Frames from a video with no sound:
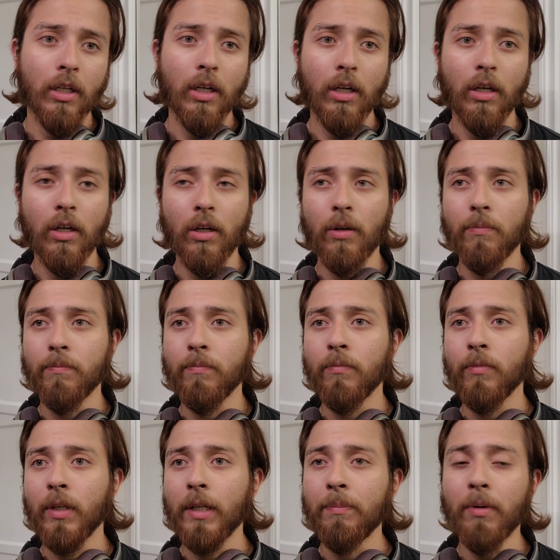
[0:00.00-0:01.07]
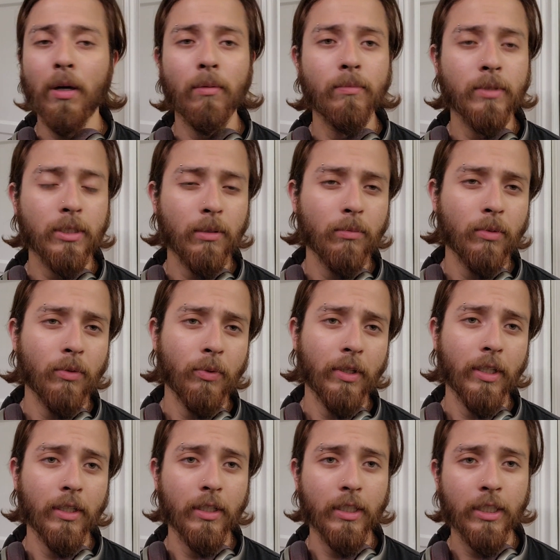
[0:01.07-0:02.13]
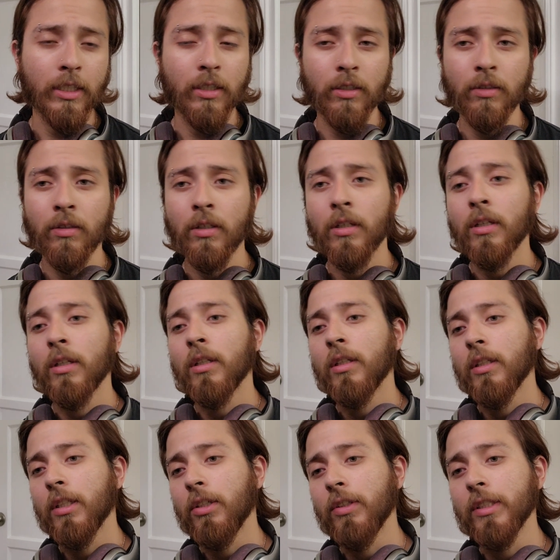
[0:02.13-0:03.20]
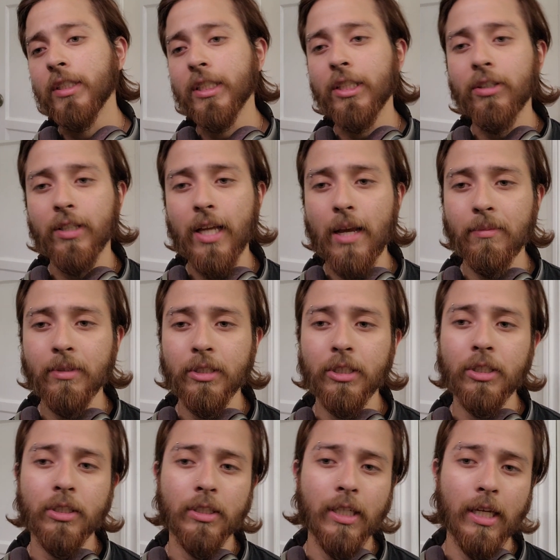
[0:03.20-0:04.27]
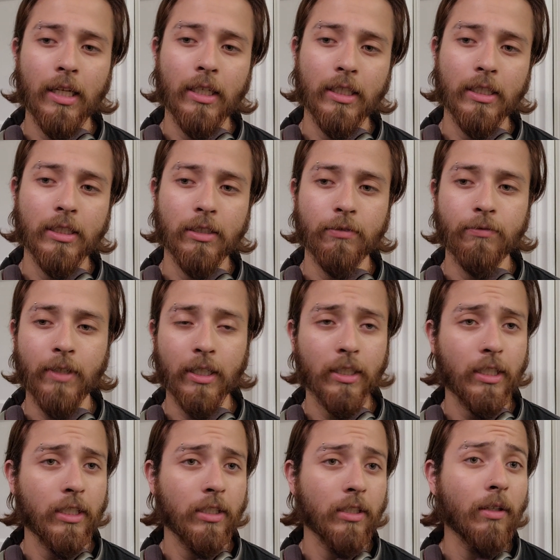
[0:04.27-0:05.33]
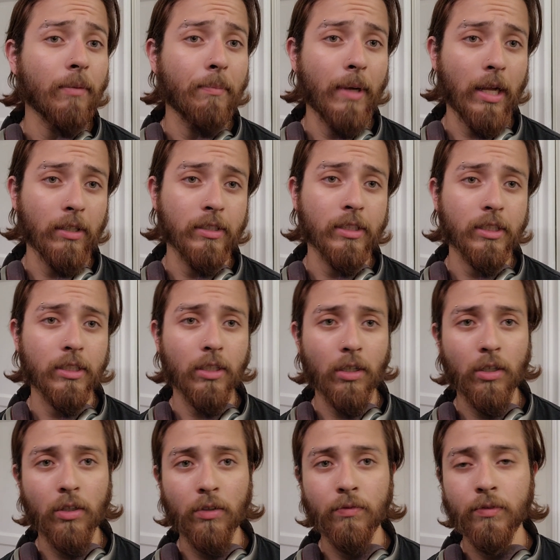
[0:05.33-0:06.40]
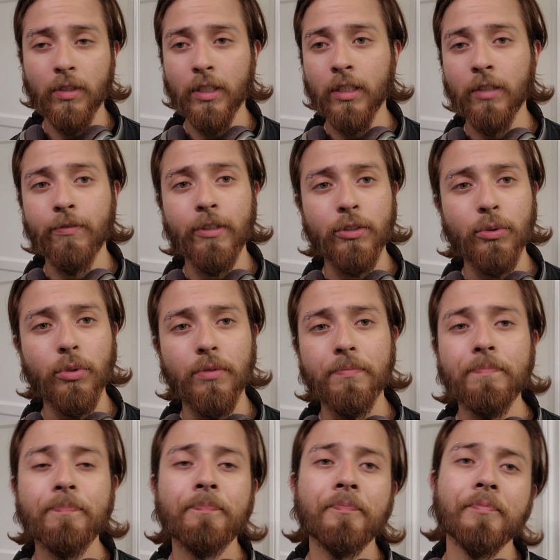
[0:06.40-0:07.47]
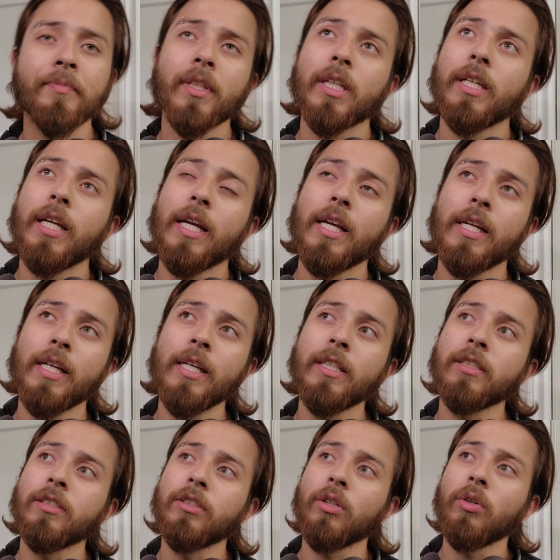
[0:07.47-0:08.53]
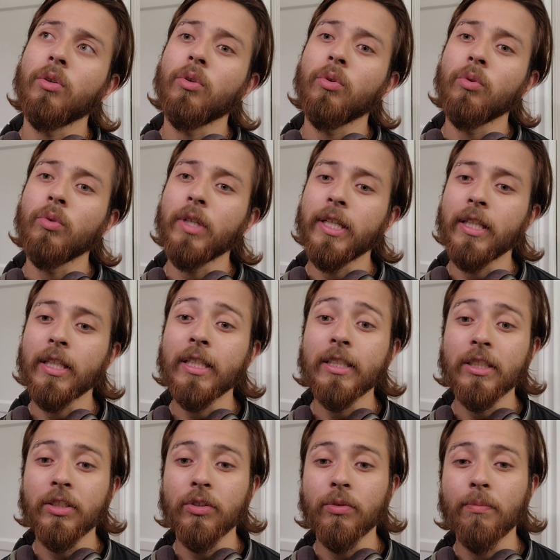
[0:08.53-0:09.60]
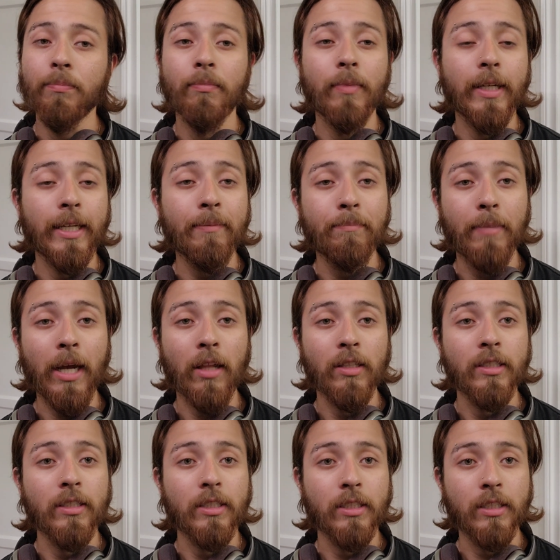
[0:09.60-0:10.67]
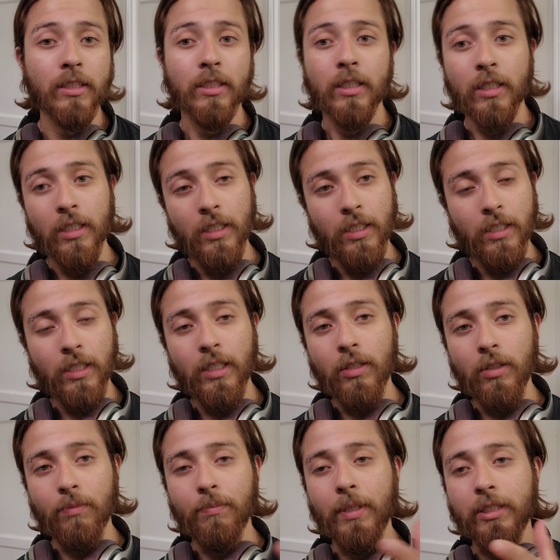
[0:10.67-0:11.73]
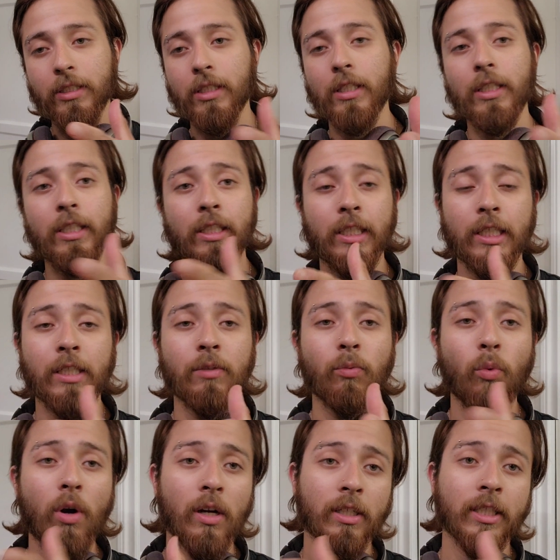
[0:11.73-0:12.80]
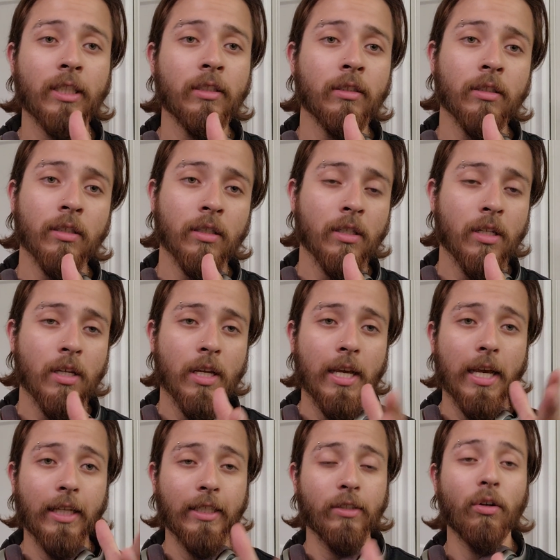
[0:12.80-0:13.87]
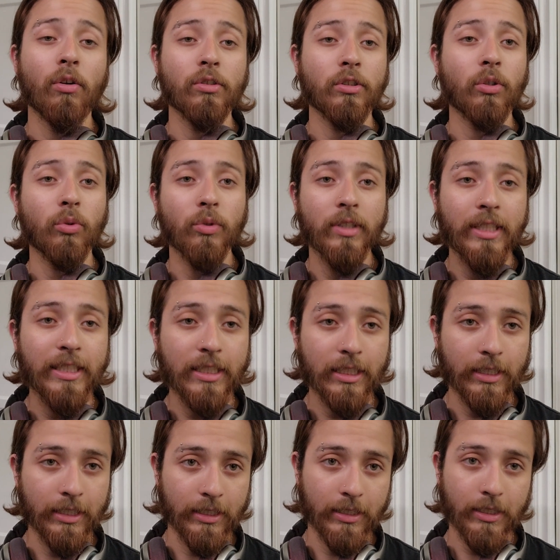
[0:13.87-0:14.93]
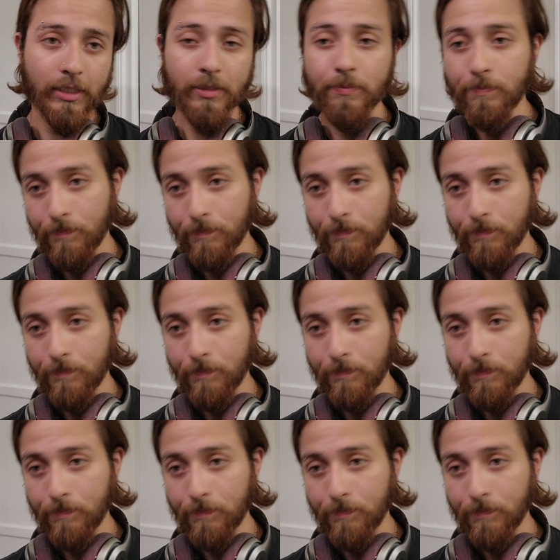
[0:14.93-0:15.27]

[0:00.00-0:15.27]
a problem somewhere within the ear. There is ear damage that is affecting the balance of the individual, and so it leads to imbalance basically in walking and also dizziness.